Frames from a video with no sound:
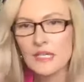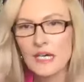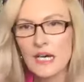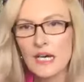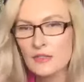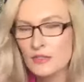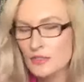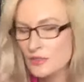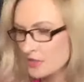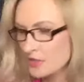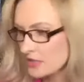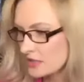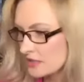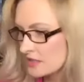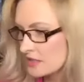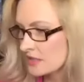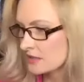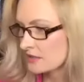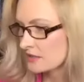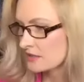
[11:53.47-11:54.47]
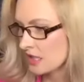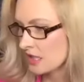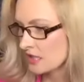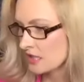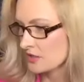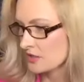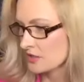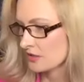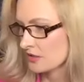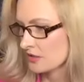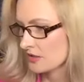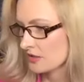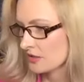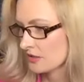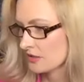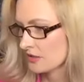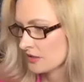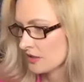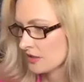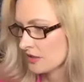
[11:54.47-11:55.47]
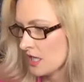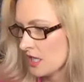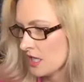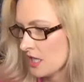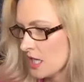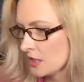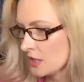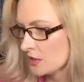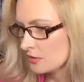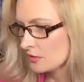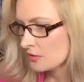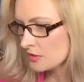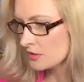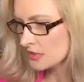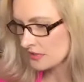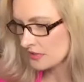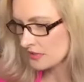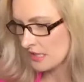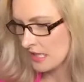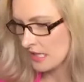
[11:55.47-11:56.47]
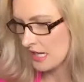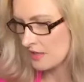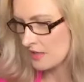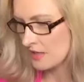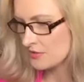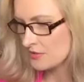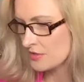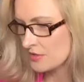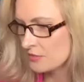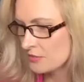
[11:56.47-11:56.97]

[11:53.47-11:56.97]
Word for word: Our street is untouched. To look at our house,